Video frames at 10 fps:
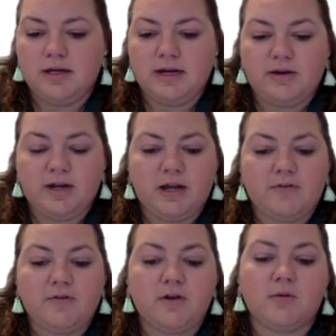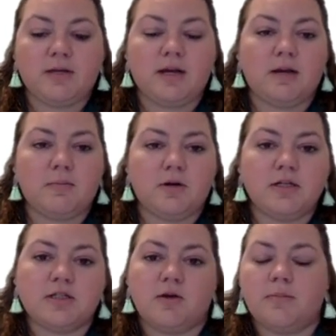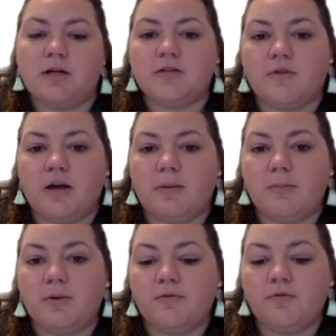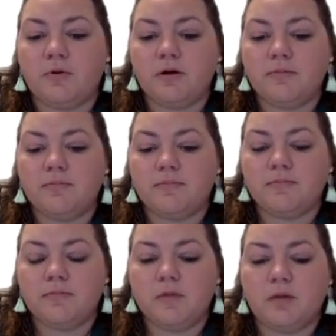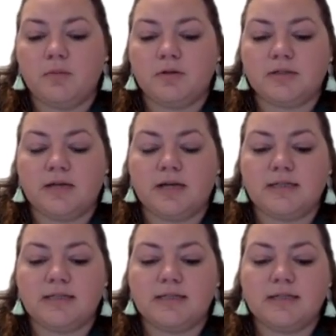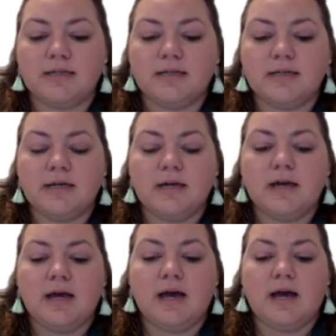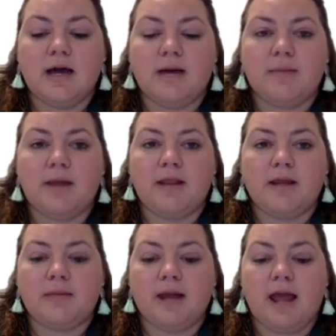Now I got to figure out what that number is. So I'm going to divide by 0.4 on both sides, and then I'm going